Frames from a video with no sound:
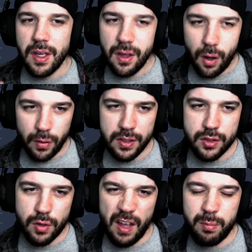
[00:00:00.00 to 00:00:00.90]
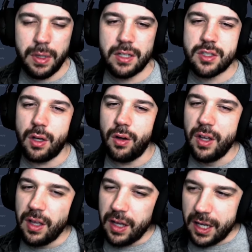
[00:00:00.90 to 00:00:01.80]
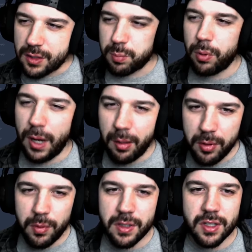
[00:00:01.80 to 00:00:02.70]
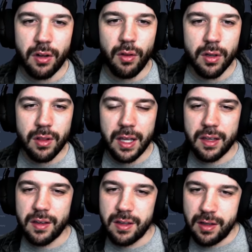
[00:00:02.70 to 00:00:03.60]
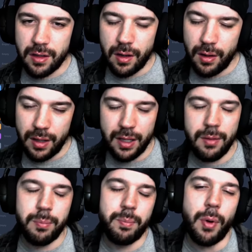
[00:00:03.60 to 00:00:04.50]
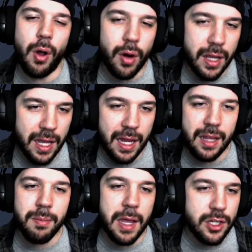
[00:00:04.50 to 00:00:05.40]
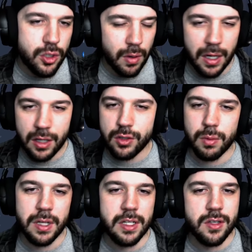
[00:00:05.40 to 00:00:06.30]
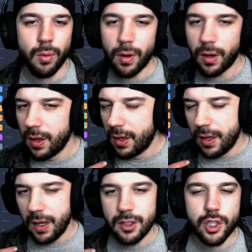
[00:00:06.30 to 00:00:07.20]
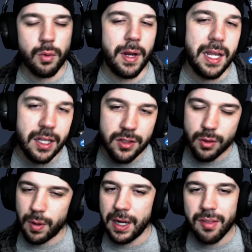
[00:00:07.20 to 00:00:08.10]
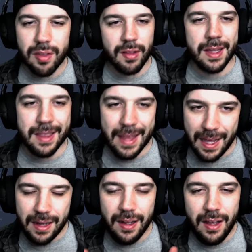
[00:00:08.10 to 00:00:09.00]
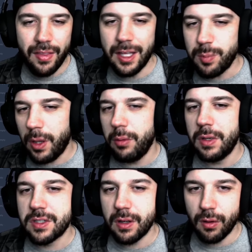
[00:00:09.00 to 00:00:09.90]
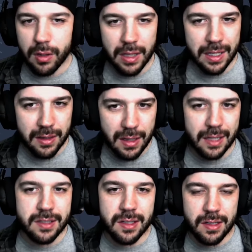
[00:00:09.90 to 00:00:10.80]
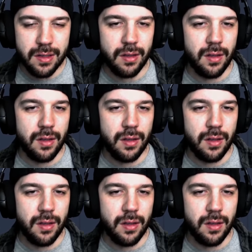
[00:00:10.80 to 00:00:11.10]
all these draft picks. So it's probably what it's going to look like, barring any major injuries or trades or anything like that. That's probably what it's going to look like next season.